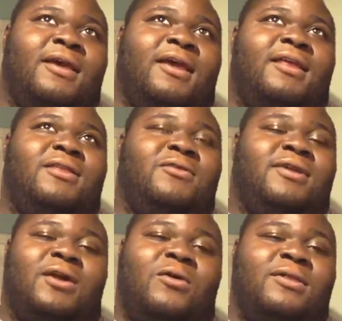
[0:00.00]
and you
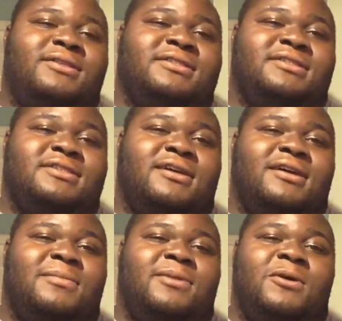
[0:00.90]
can only just
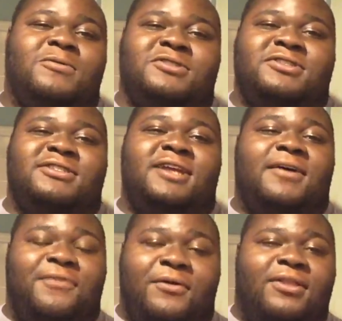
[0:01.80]
load your
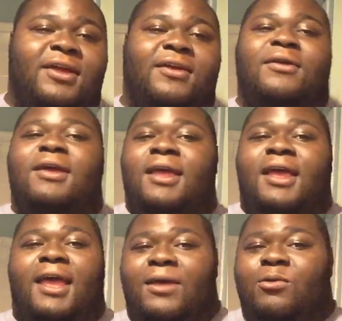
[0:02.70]
stuff on there,
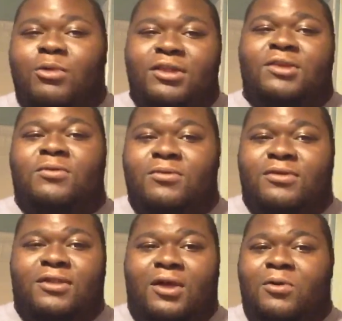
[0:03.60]
and when you
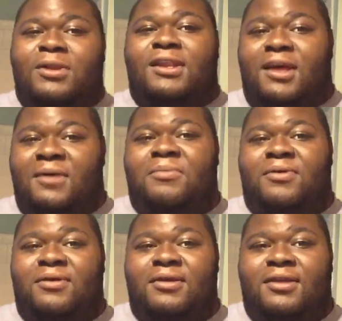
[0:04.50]
load it up,
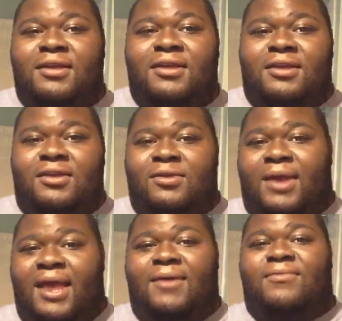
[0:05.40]
you
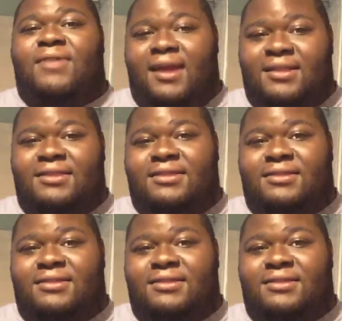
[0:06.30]
have like